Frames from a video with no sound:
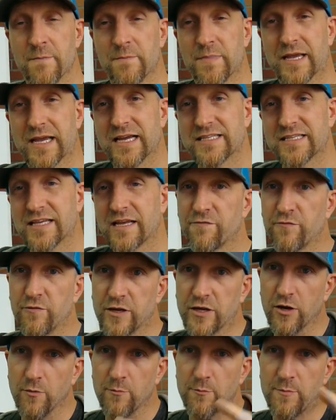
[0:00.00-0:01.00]
Because if we
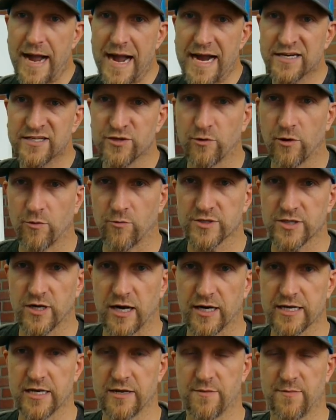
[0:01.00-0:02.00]
go back to what we're
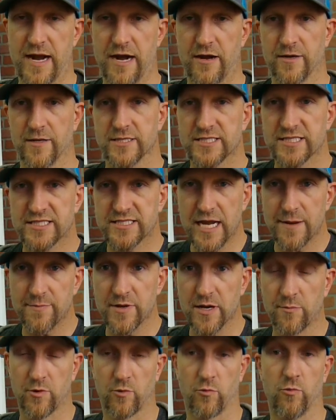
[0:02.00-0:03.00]
talking about, step
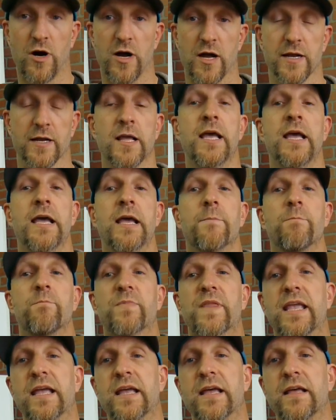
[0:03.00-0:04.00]
number 1
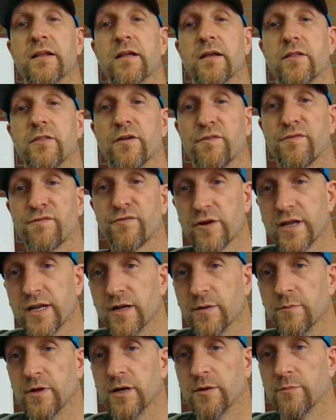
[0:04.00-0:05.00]
in the
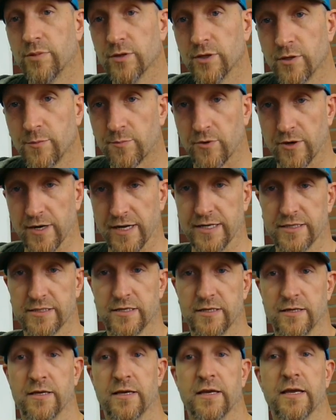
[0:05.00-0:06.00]
Freedom
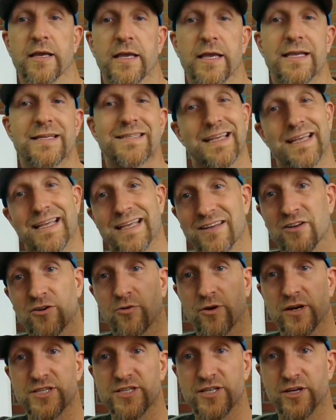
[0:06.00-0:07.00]
Blueprint is
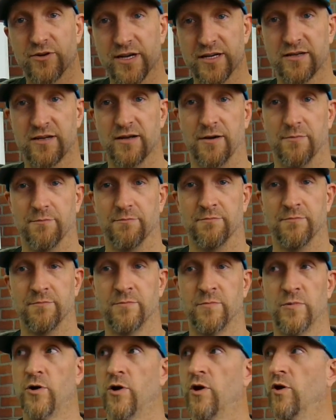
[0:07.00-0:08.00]
increase your income.
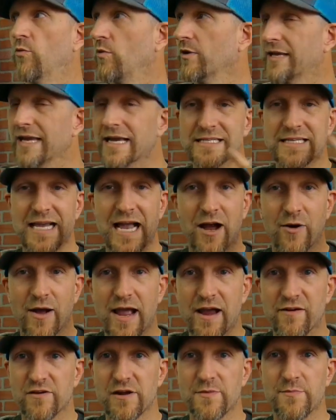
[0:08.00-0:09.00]
Well, guess how
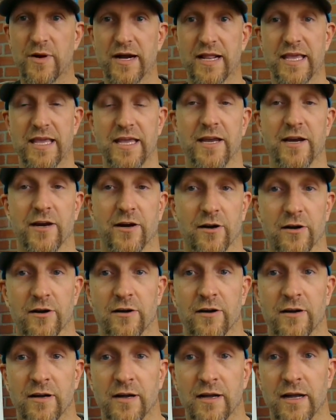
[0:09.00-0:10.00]
everybody here
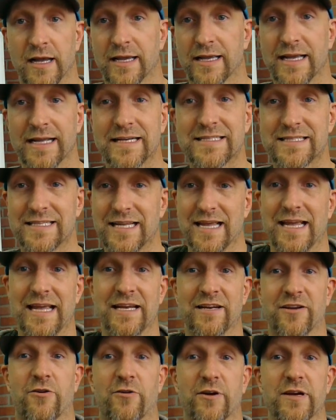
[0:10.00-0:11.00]
gets to
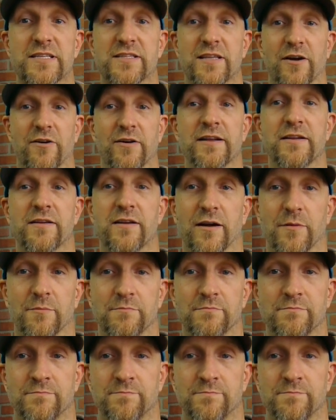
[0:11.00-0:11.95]
increase their income?